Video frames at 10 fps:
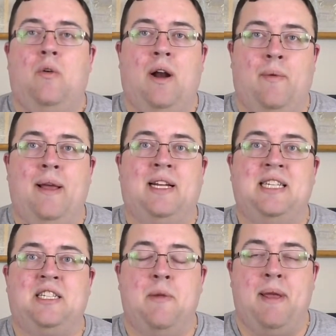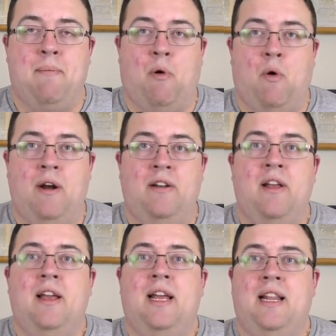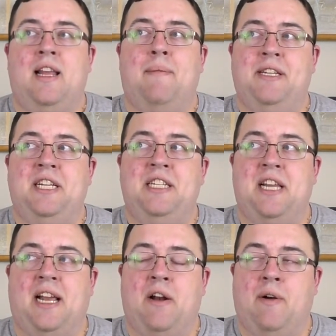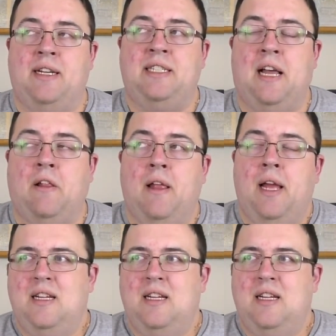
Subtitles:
right away, because that's going to be important in the coming season, I can already tell.